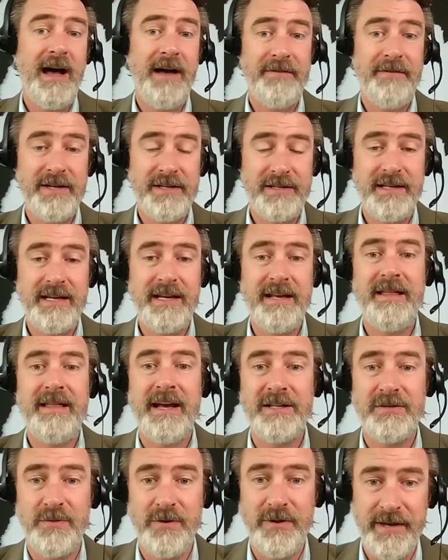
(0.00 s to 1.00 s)
Obviously,
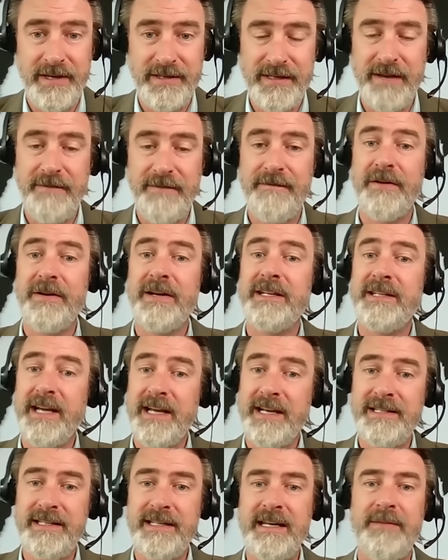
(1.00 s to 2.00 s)
that's where things get very
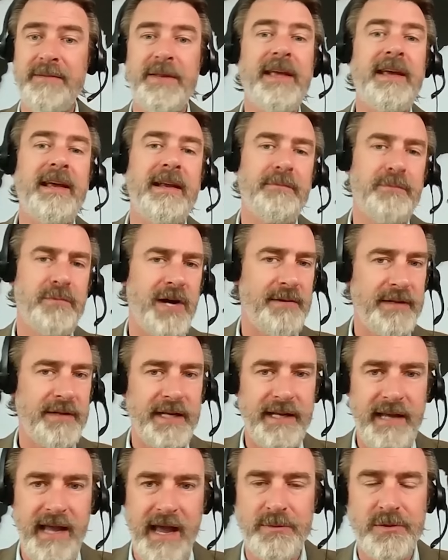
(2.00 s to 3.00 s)
dicey. I mean, they can
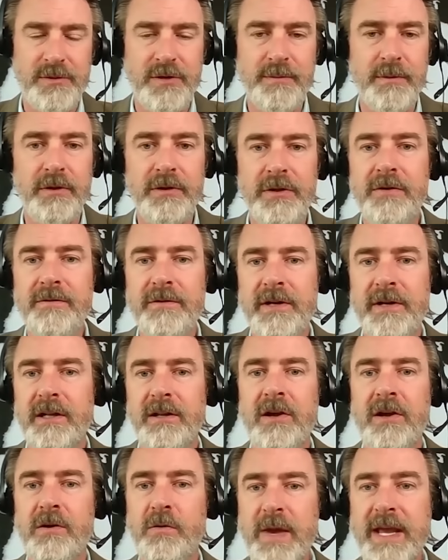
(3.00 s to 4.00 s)
probably capture Moldova in
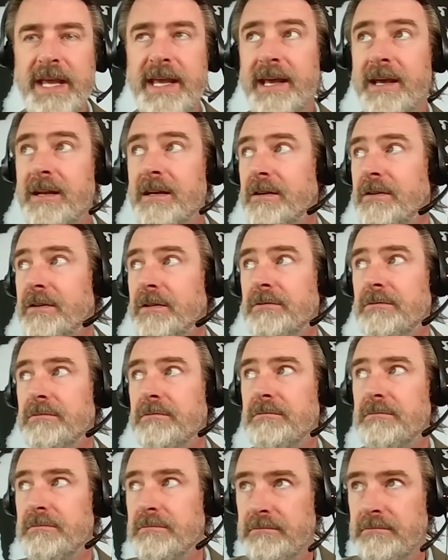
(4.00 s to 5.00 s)
a long weekend, although